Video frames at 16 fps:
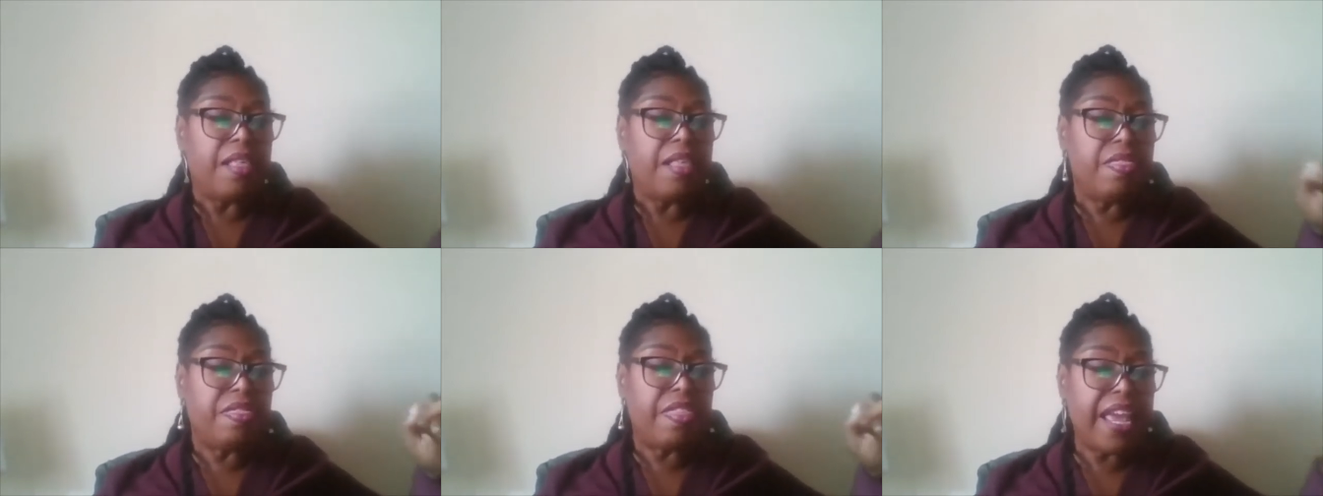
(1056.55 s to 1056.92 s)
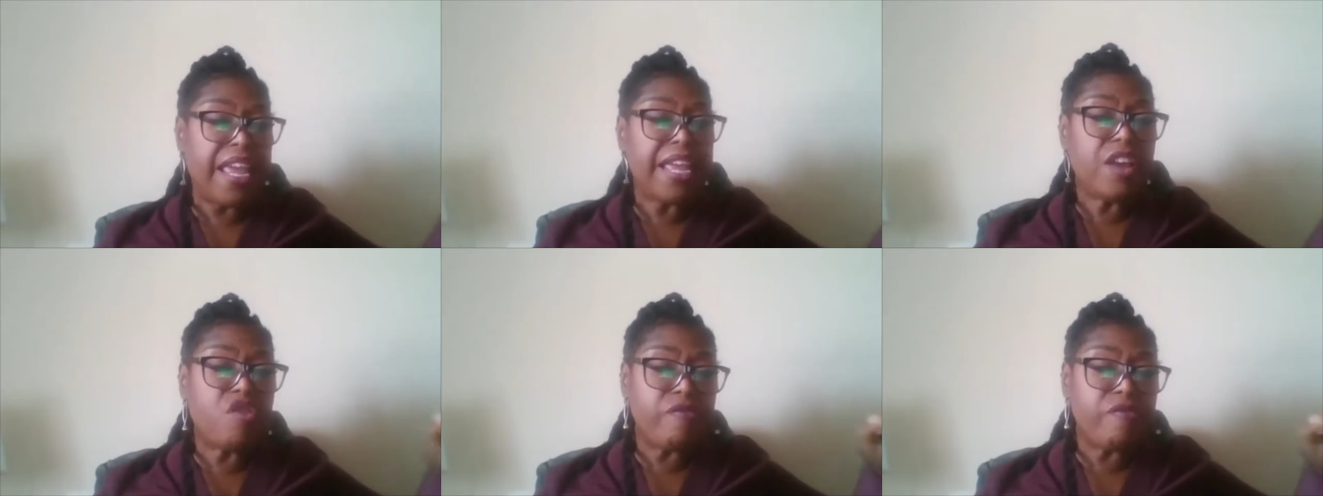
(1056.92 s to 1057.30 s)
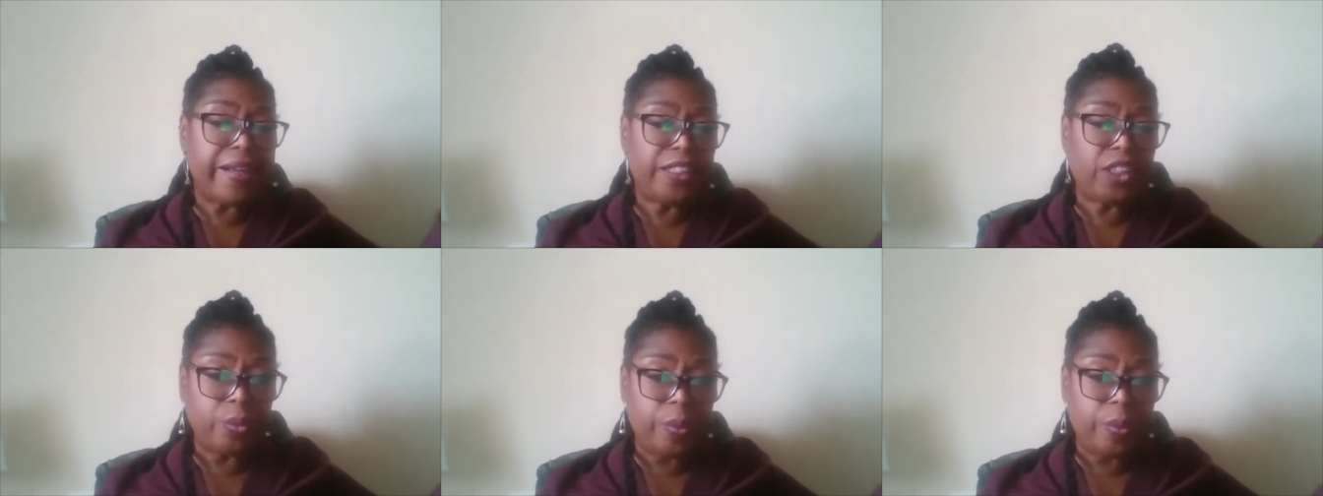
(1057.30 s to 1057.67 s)
They
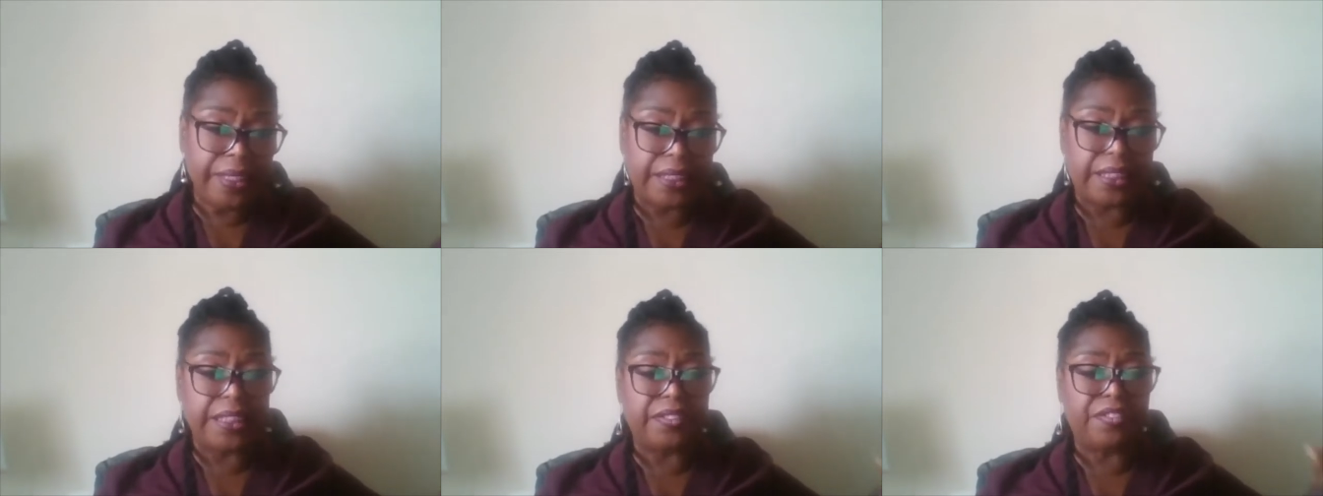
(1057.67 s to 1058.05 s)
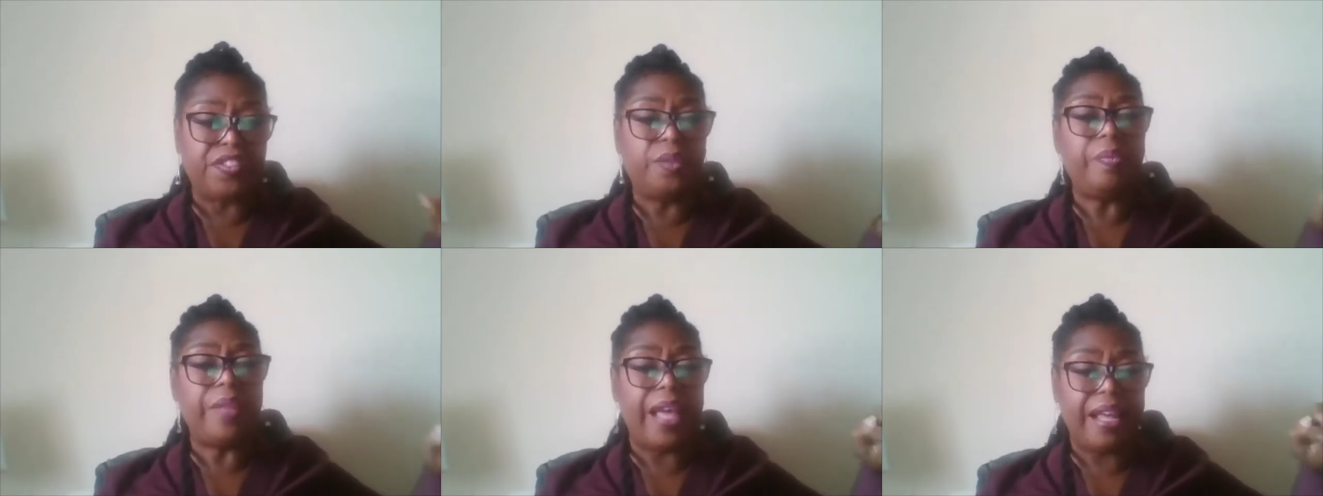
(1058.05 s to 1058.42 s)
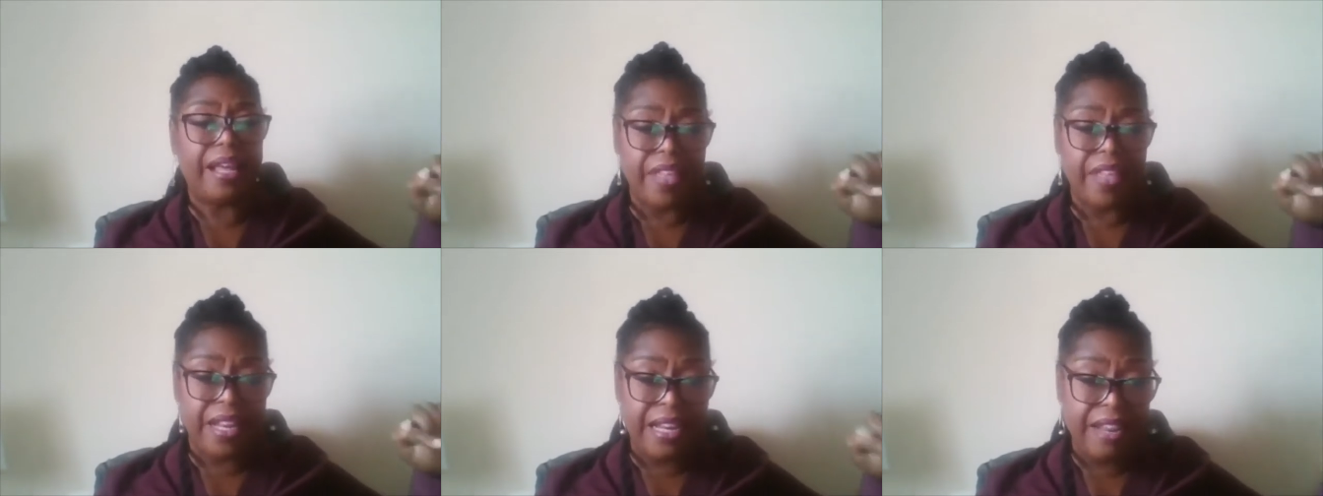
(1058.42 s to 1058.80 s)
graduated from that,
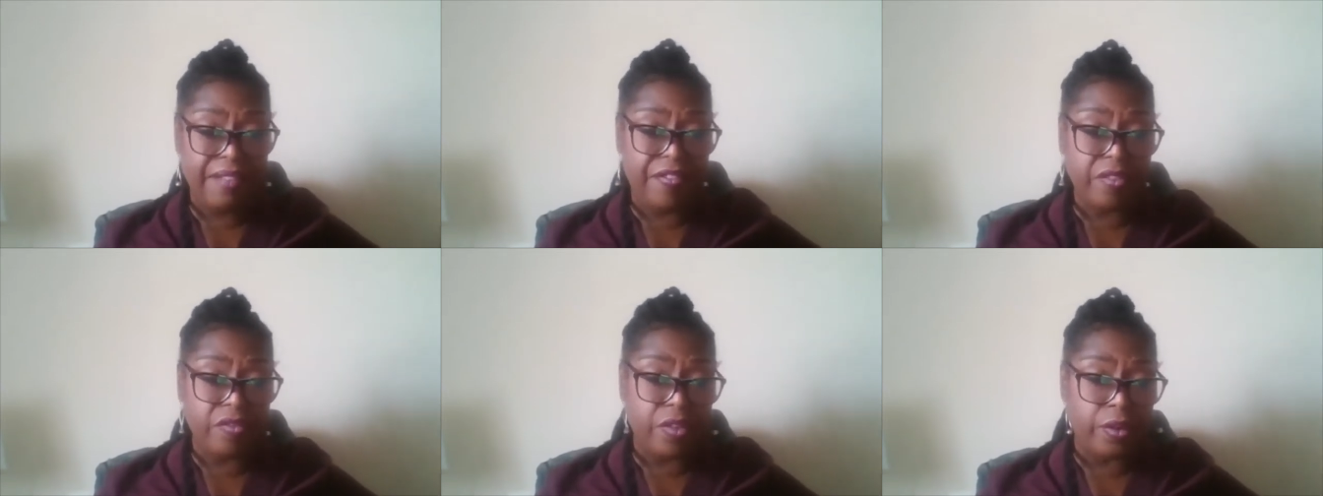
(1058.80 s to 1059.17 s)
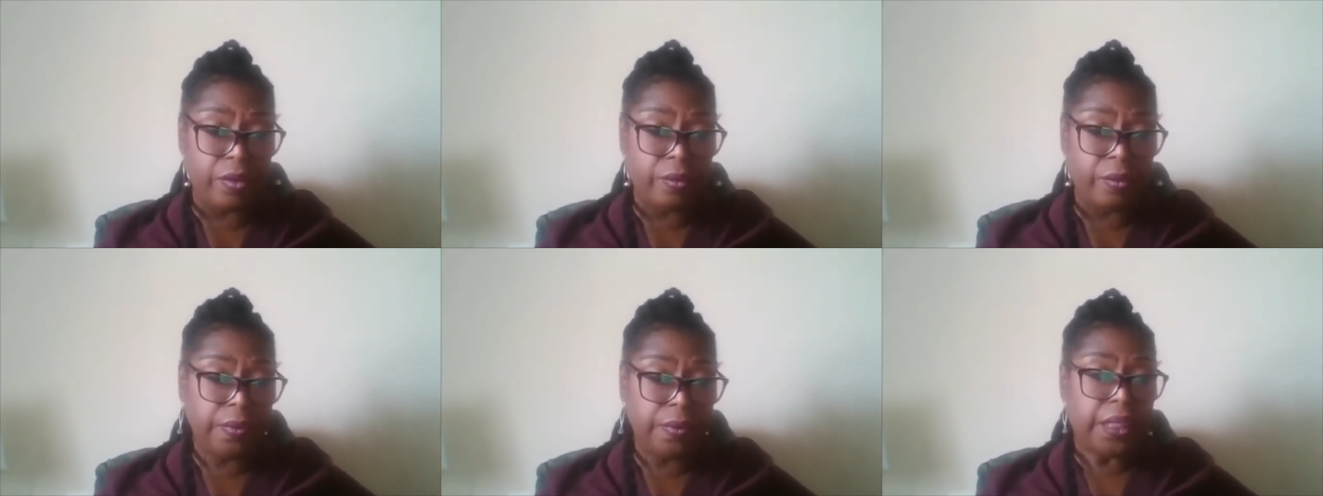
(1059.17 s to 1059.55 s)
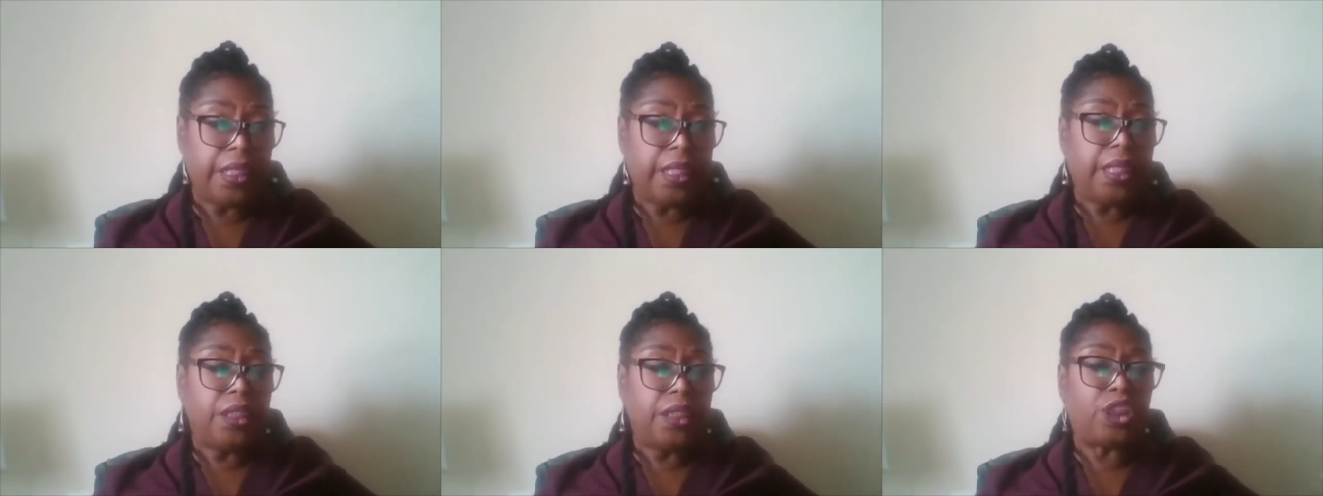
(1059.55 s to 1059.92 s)
their living room,
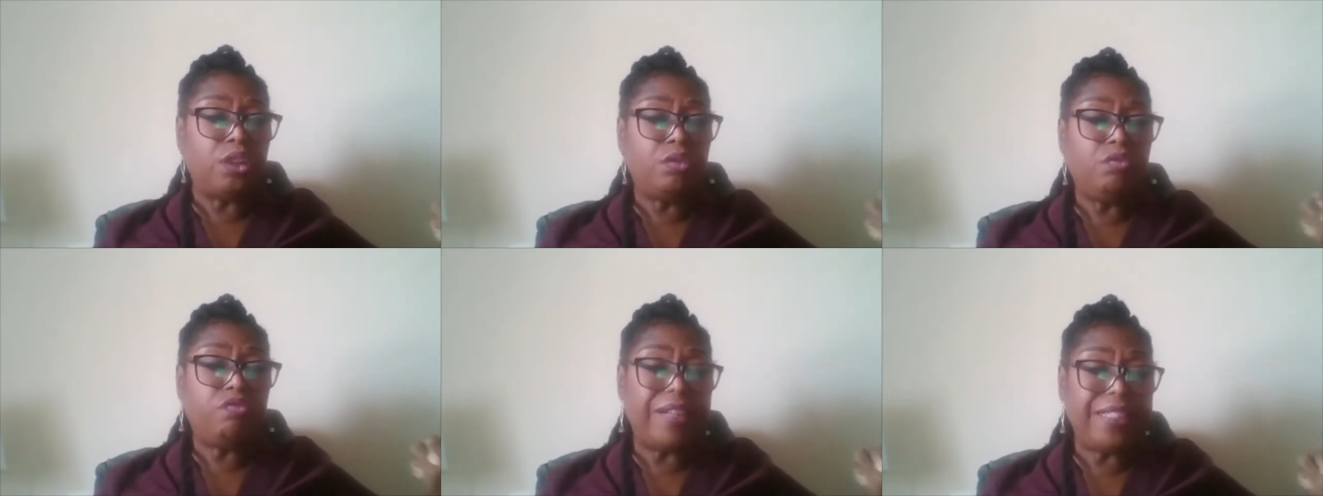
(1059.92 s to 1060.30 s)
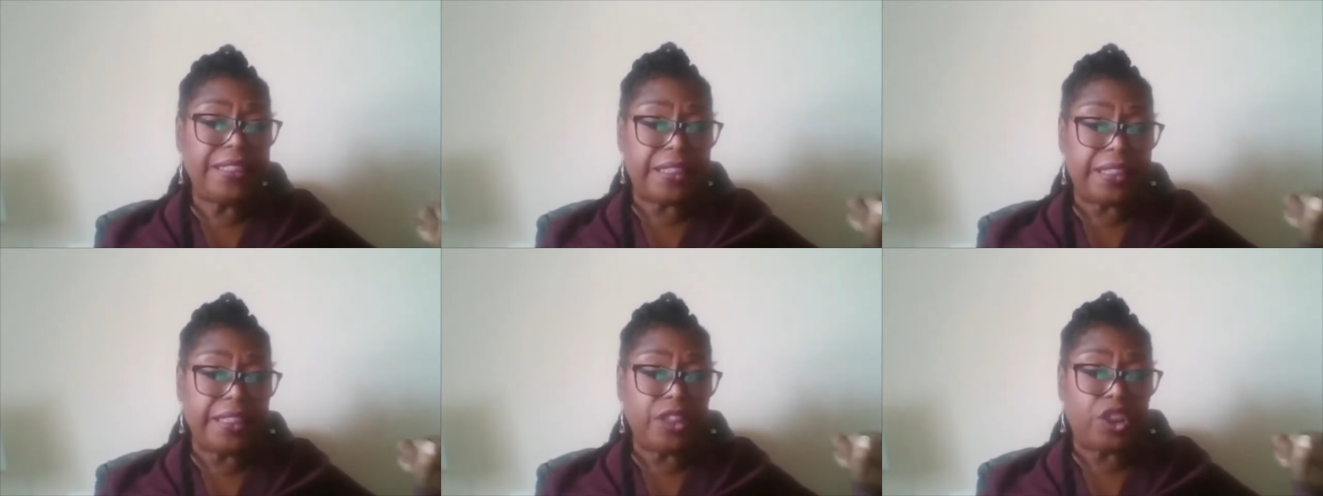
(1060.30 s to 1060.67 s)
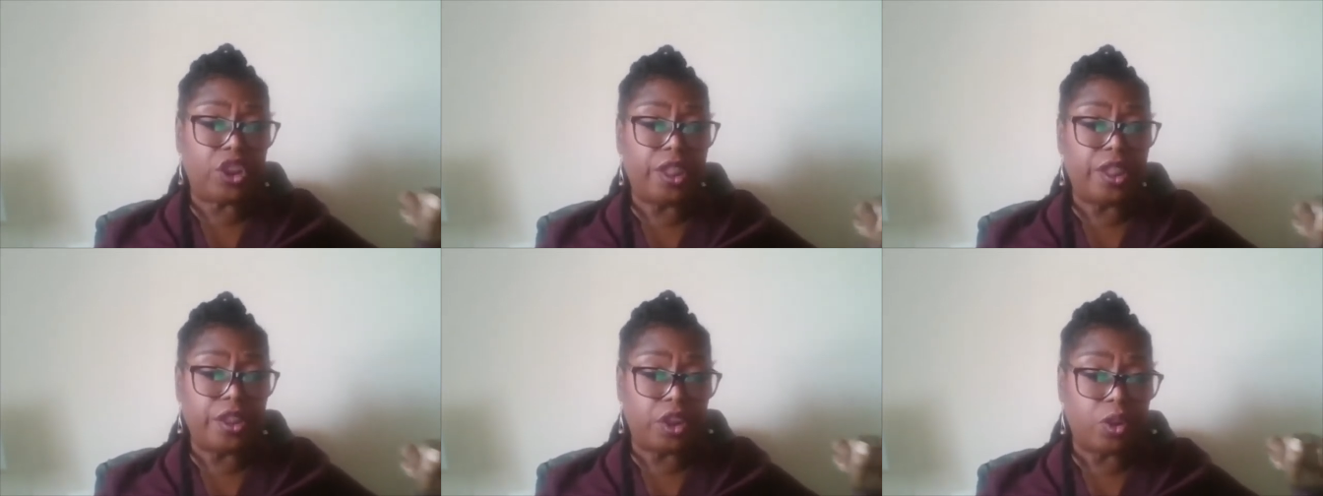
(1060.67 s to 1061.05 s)
to renting
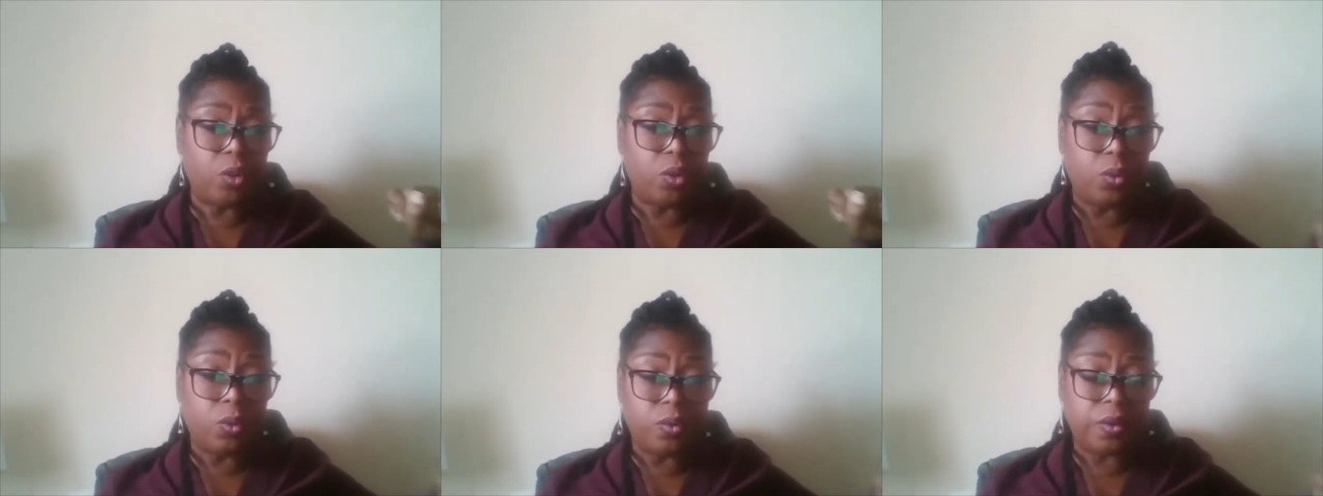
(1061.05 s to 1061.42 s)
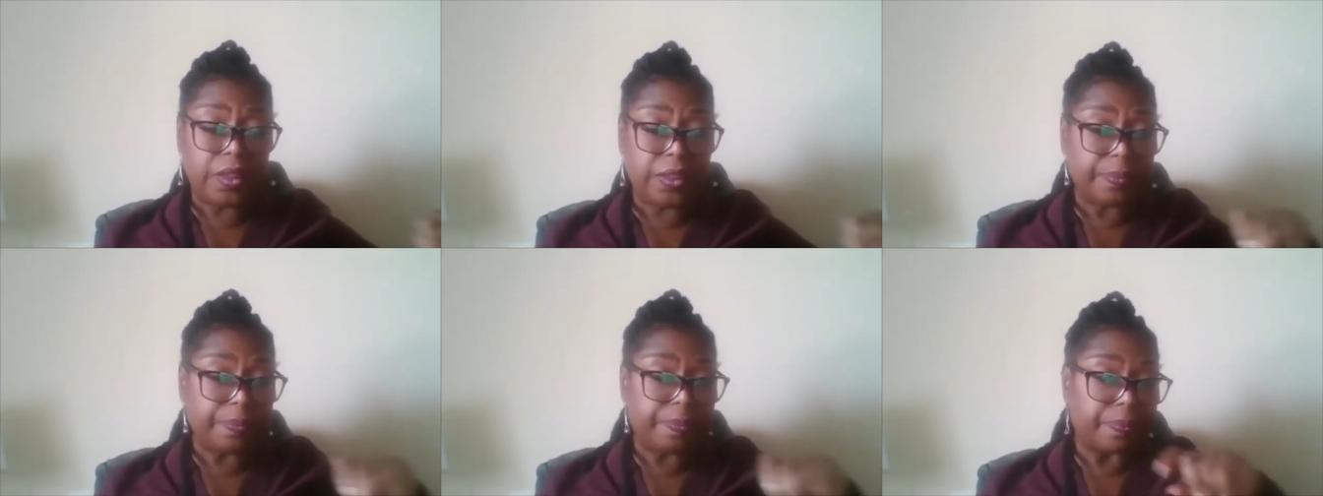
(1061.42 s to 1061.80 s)
church halls.